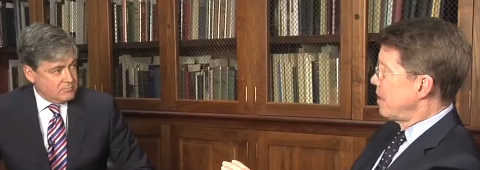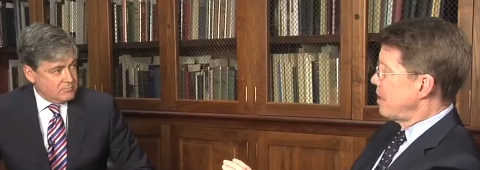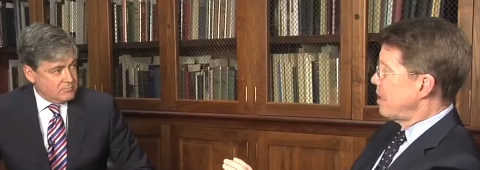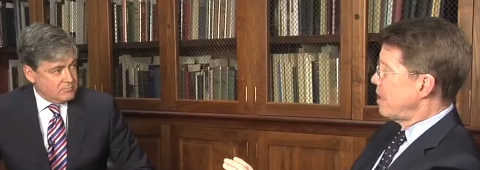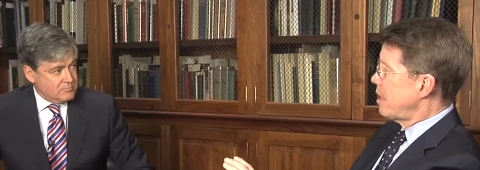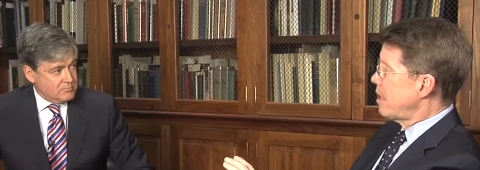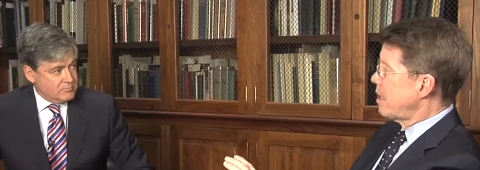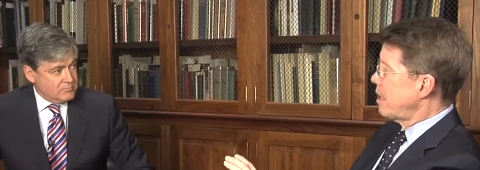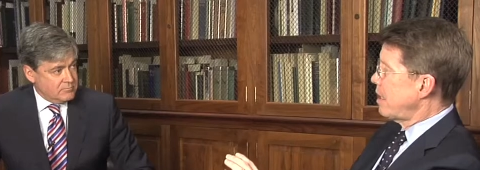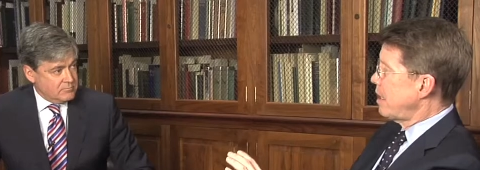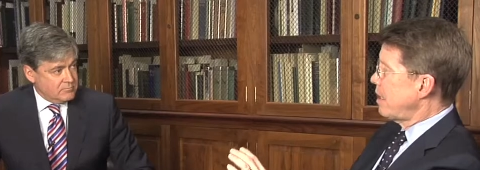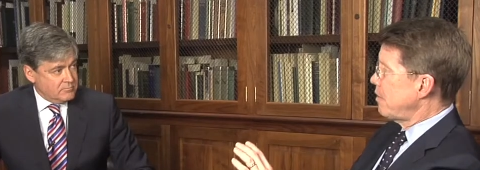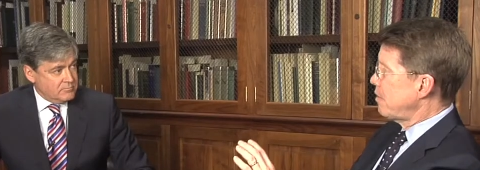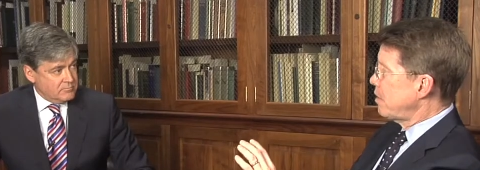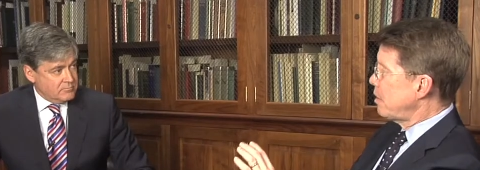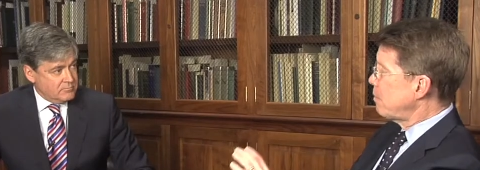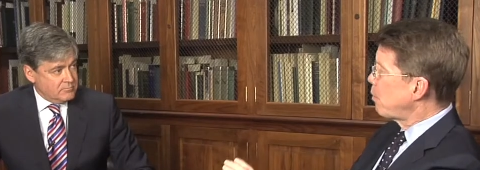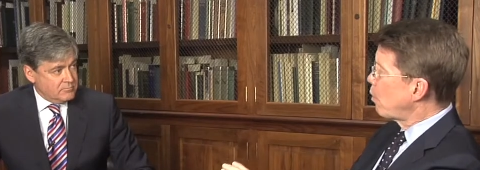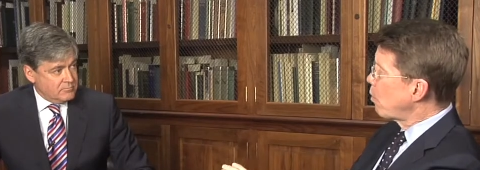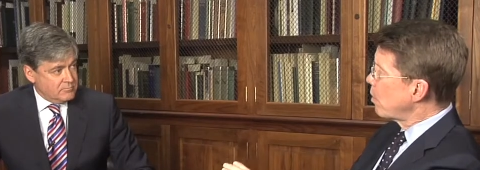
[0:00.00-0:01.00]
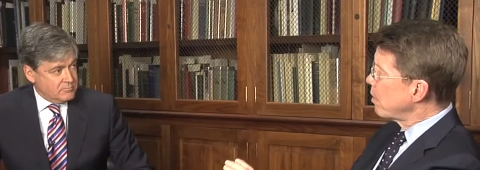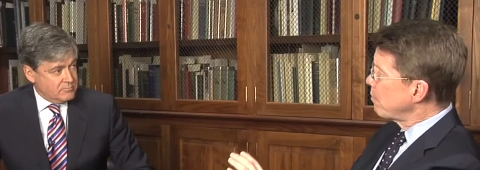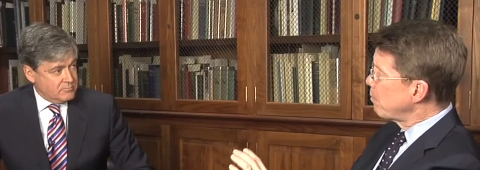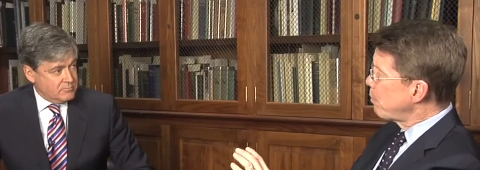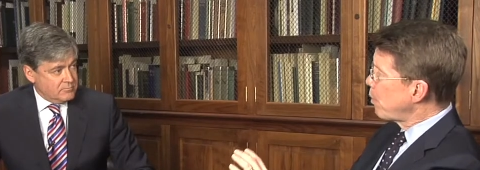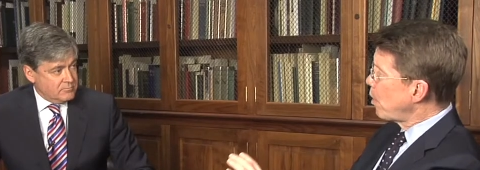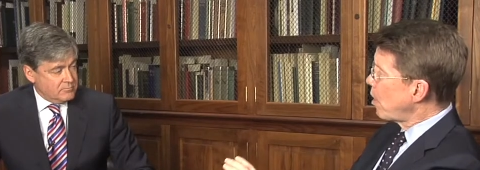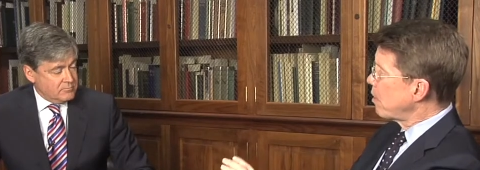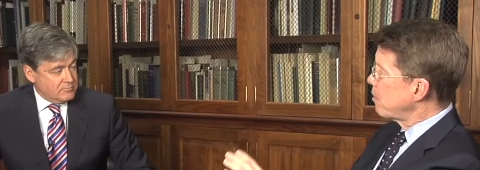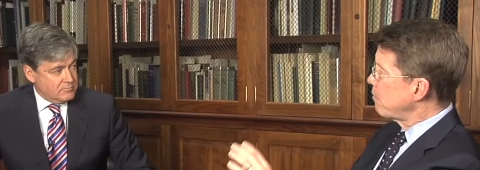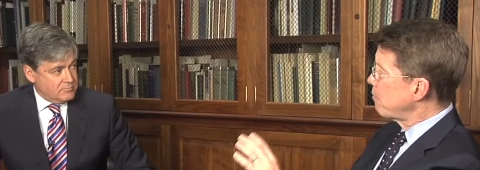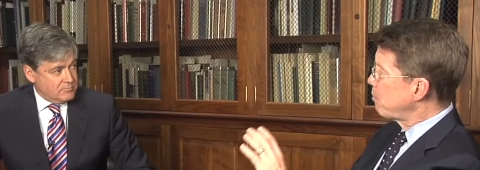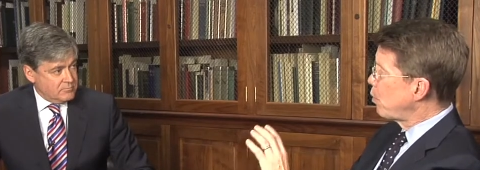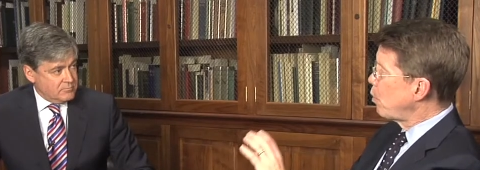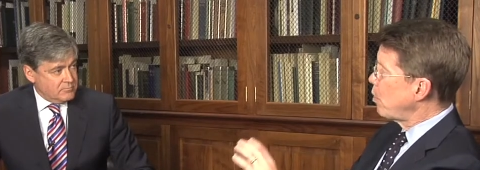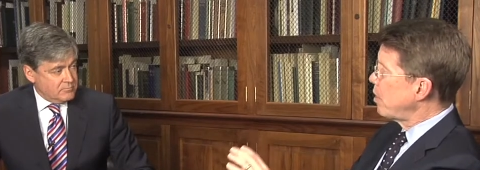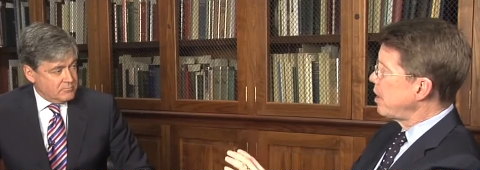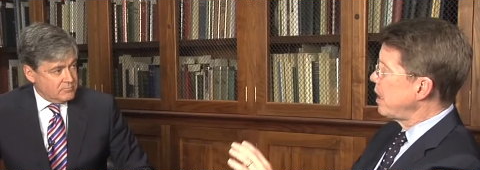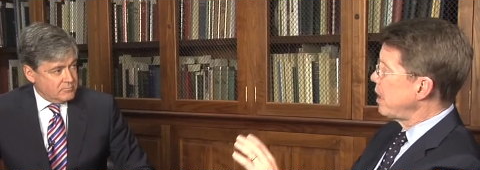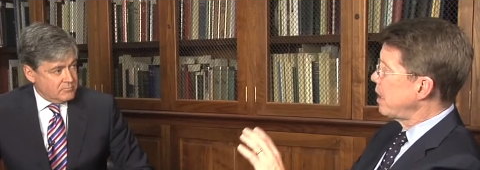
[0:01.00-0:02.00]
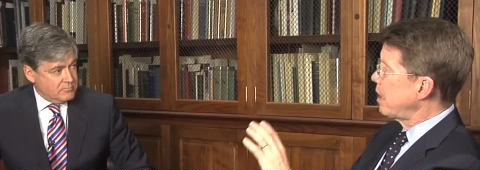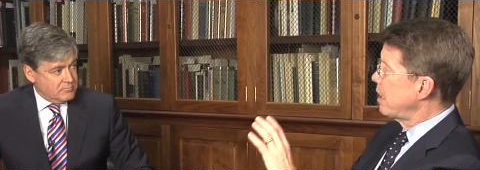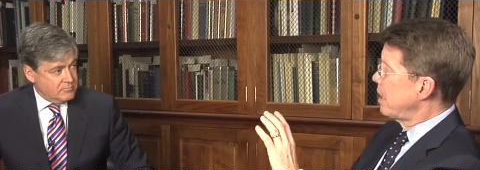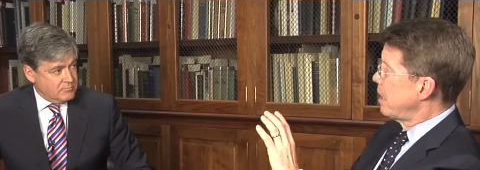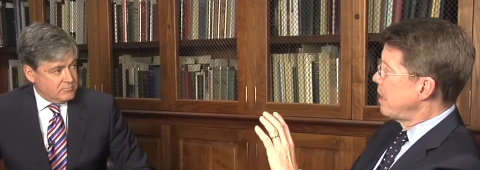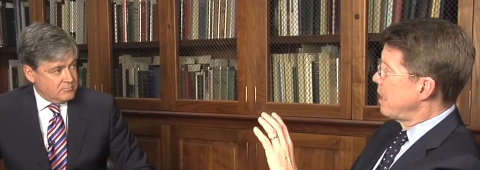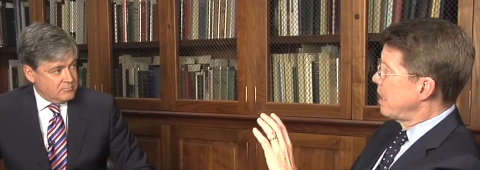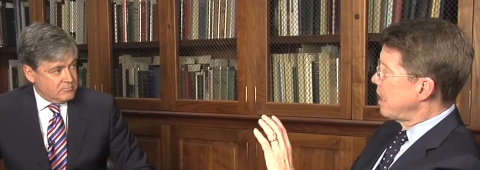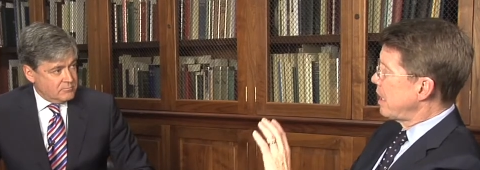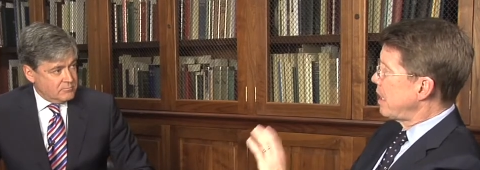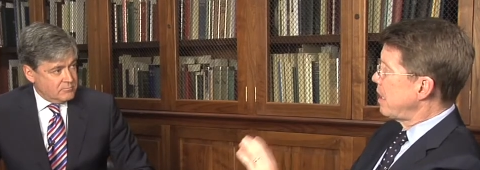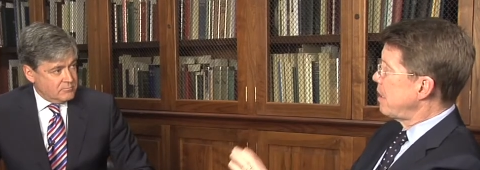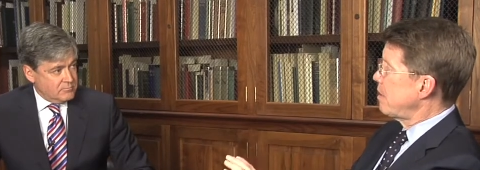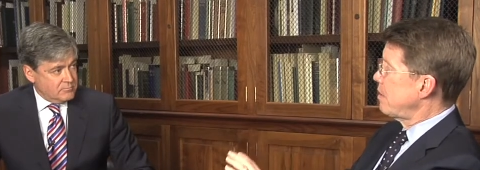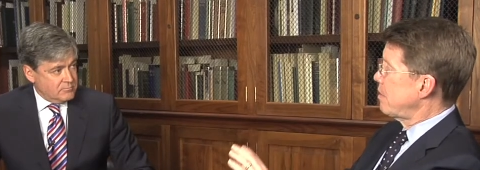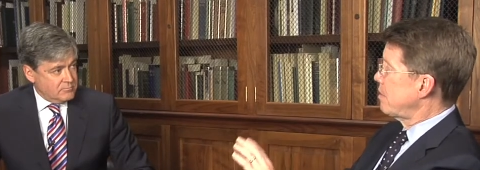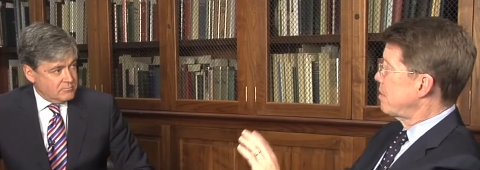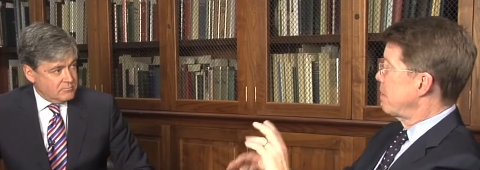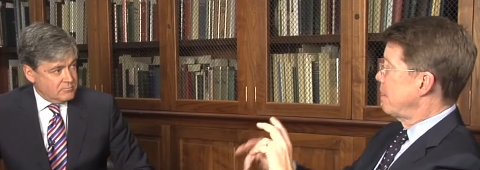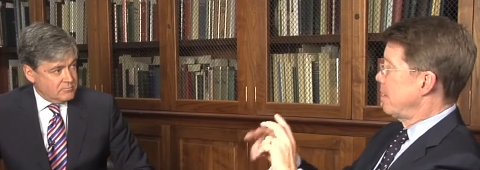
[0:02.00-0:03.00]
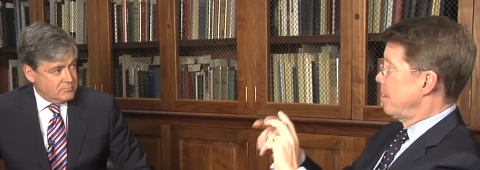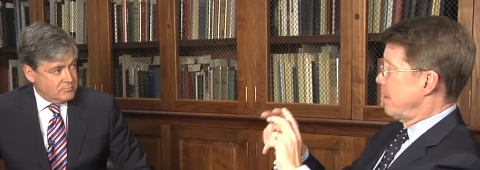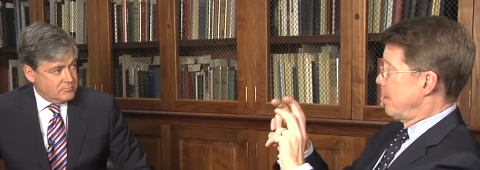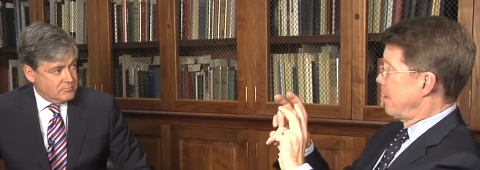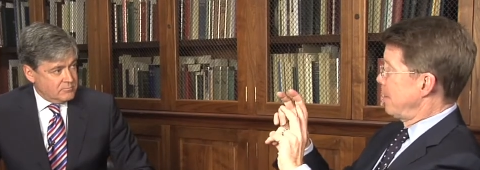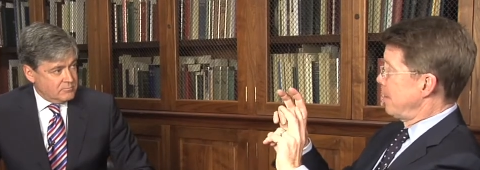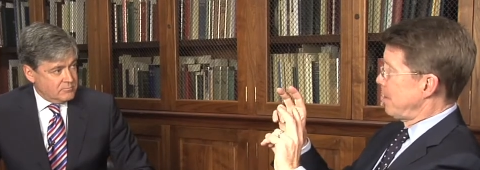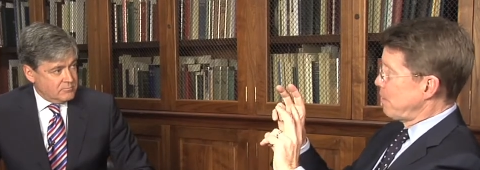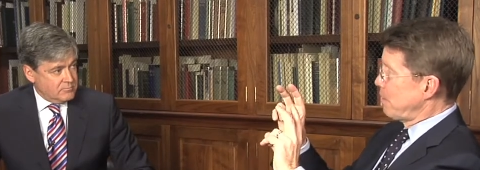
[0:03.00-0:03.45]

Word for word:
Speaker 1: uh, is an important part of putting his, uh,